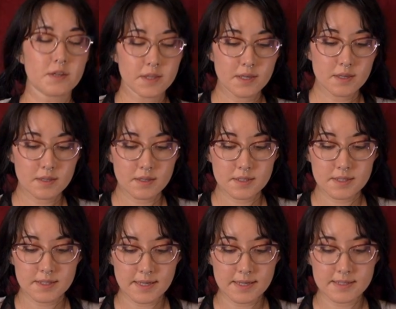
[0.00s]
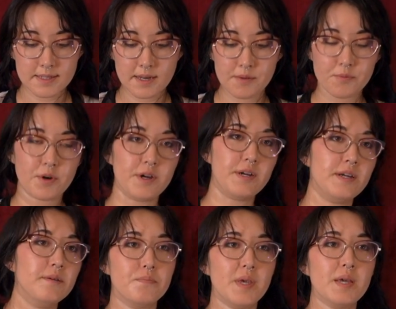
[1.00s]
I think the stays that I'm
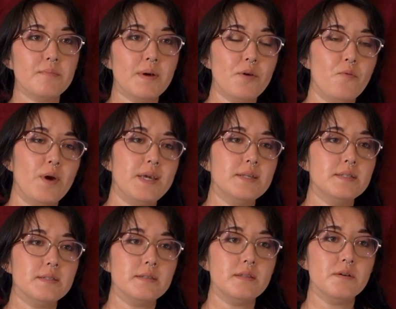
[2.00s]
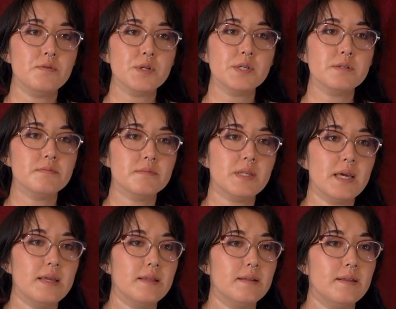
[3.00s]
wearing make my waist lower
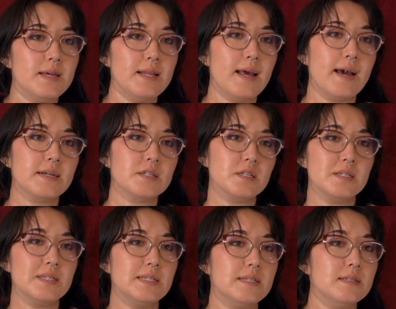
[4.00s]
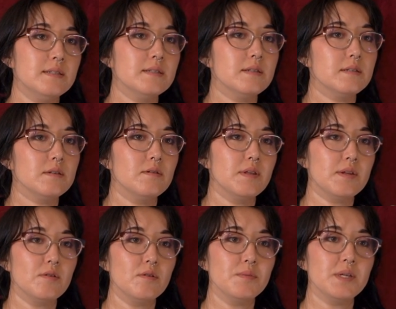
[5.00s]
than it actually is. So like
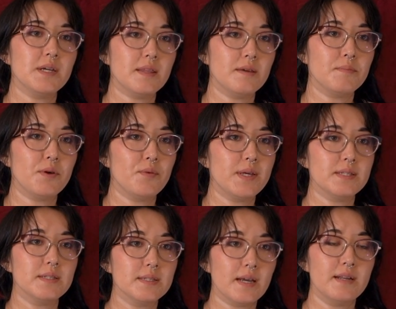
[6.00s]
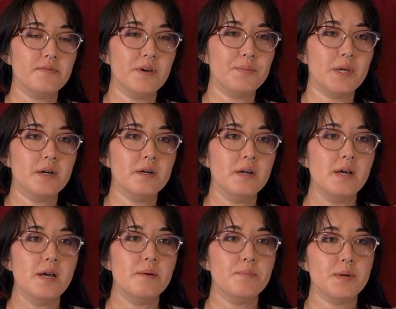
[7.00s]
normally I think my waist is kind of up here,
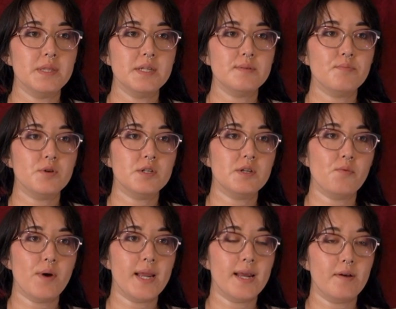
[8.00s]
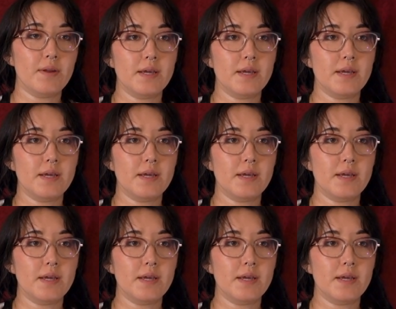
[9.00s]
but these push it way down